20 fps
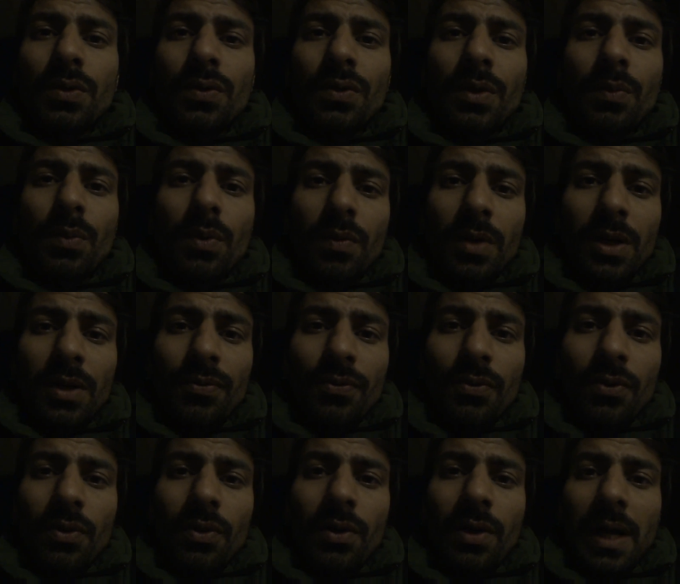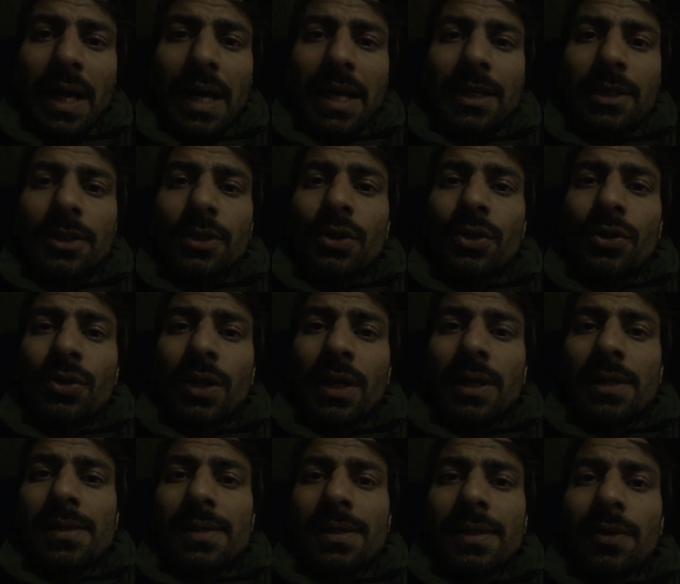through a mobile phone and you
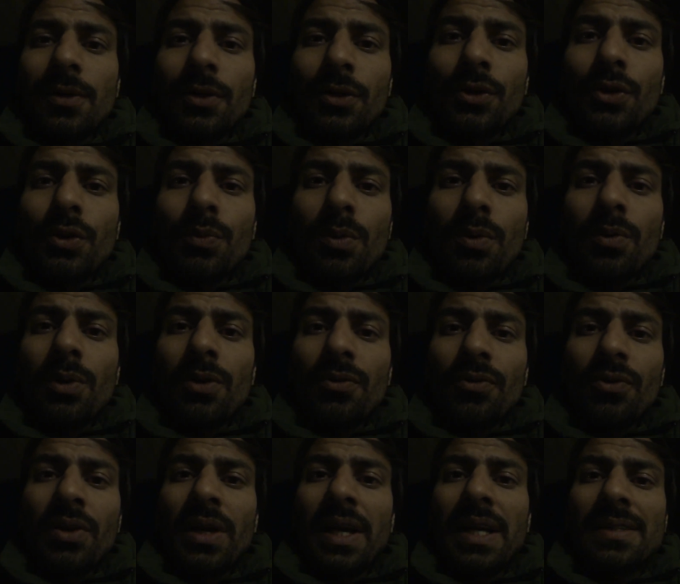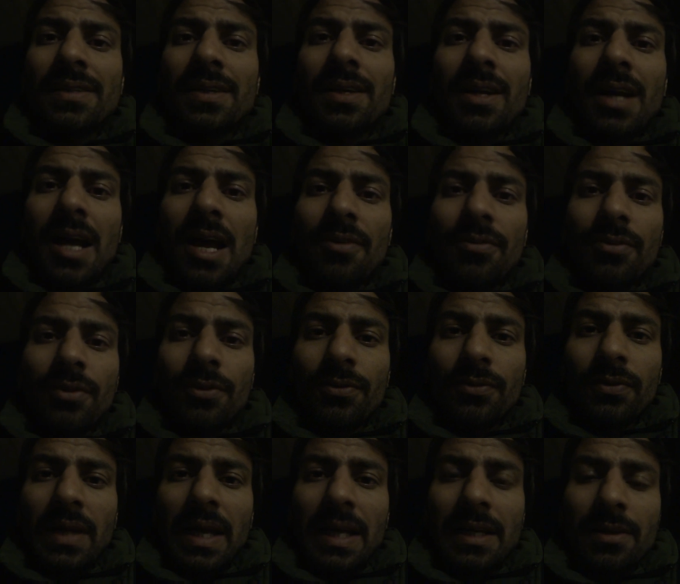can see on your mobile phone as a graph of
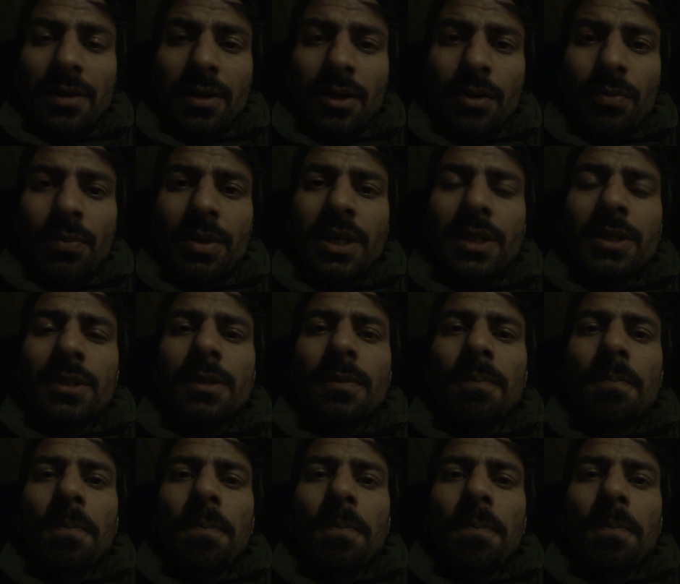that heartbeat